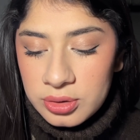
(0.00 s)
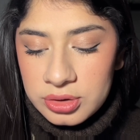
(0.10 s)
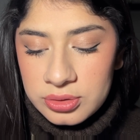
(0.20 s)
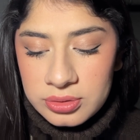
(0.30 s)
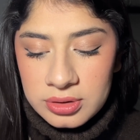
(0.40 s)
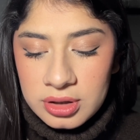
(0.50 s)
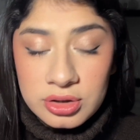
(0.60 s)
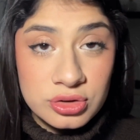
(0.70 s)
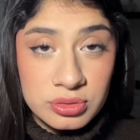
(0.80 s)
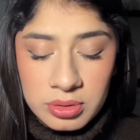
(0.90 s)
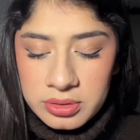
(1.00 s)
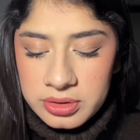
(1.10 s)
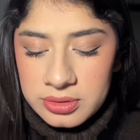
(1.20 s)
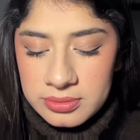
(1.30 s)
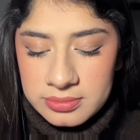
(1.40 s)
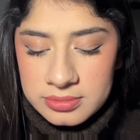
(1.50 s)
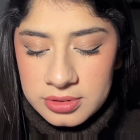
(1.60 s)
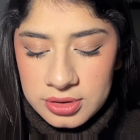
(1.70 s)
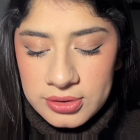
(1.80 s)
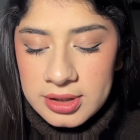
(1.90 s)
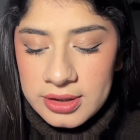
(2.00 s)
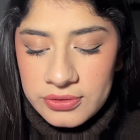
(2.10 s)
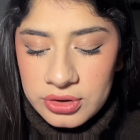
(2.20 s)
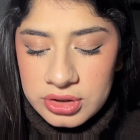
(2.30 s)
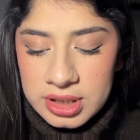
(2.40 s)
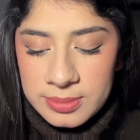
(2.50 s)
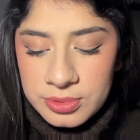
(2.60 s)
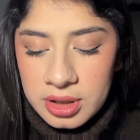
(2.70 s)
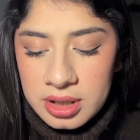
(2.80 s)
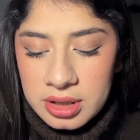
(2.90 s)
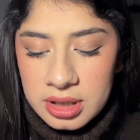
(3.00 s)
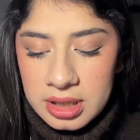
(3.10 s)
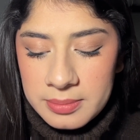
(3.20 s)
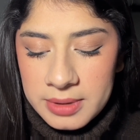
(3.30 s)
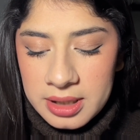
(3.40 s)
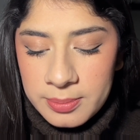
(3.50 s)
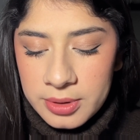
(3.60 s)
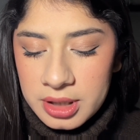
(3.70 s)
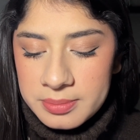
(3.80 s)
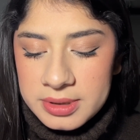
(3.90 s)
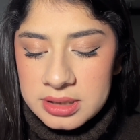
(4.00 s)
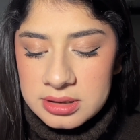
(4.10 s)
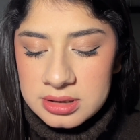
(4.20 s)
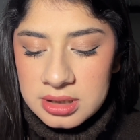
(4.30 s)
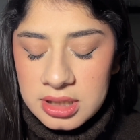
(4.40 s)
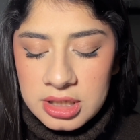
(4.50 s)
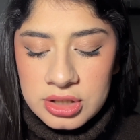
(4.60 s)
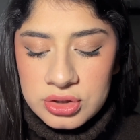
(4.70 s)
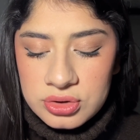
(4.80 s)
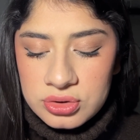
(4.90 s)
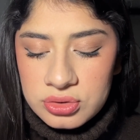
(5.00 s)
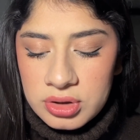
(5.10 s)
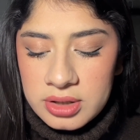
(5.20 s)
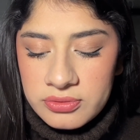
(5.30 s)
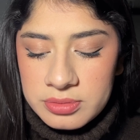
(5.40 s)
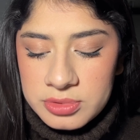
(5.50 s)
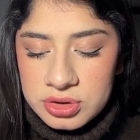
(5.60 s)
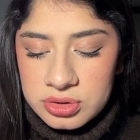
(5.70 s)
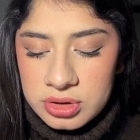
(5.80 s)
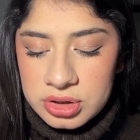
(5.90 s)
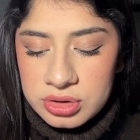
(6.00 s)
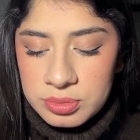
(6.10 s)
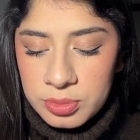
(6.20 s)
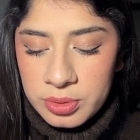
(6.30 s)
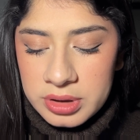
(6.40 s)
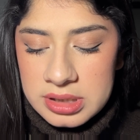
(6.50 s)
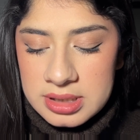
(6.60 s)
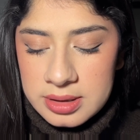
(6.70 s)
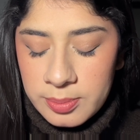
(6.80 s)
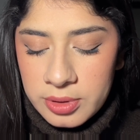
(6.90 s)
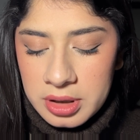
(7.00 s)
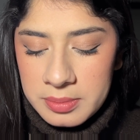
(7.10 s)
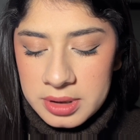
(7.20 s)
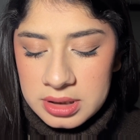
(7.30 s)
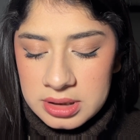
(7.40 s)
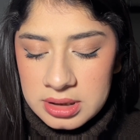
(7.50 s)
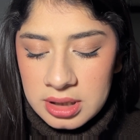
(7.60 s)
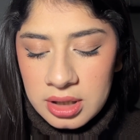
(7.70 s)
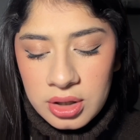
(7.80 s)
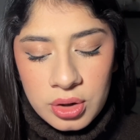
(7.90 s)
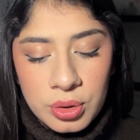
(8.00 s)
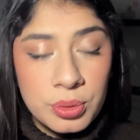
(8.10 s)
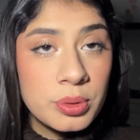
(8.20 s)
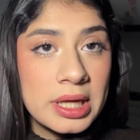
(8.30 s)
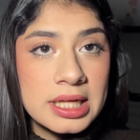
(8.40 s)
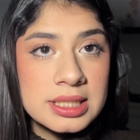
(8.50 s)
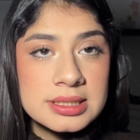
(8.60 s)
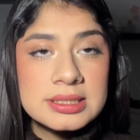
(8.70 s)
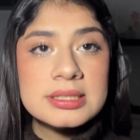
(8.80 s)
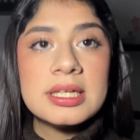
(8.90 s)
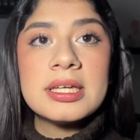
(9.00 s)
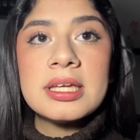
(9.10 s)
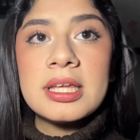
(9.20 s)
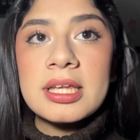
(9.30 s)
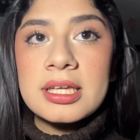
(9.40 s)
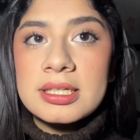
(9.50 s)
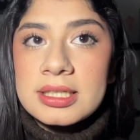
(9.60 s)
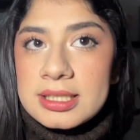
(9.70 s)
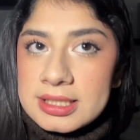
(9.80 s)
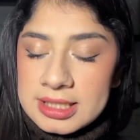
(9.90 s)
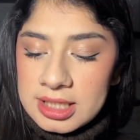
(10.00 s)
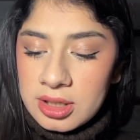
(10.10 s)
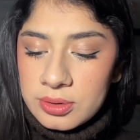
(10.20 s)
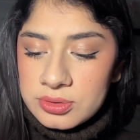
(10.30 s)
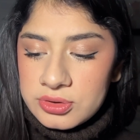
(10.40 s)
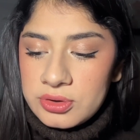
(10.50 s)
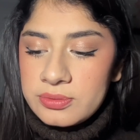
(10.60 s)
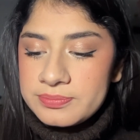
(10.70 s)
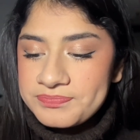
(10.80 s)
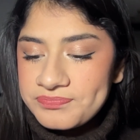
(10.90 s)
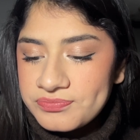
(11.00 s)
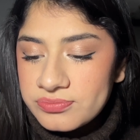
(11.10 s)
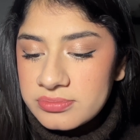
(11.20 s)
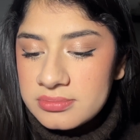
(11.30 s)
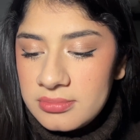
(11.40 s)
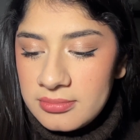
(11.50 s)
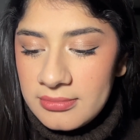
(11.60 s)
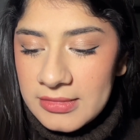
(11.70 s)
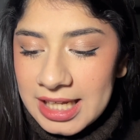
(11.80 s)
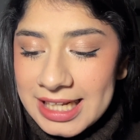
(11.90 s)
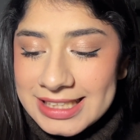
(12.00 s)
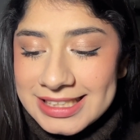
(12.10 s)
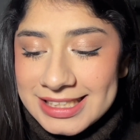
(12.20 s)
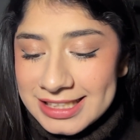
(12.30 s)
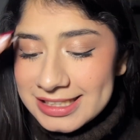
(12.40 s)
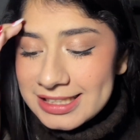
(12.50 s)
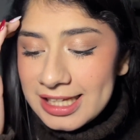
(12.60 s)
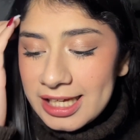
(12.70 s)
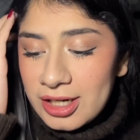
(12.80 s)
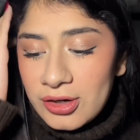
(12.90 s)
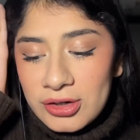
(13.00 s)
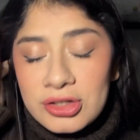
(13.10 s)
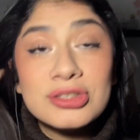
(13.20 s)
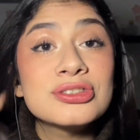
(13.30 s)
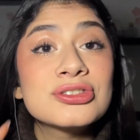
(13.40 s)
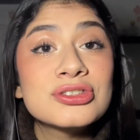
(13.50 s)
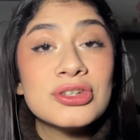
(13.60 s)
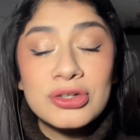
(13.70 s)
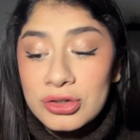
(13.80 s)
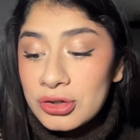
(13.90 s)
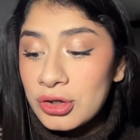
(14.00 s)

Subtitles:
you, gonna troll you. You left your typewriter at my apartment, straight from the Torture Poets Department. Who else decodes you? Las letras de Taylor son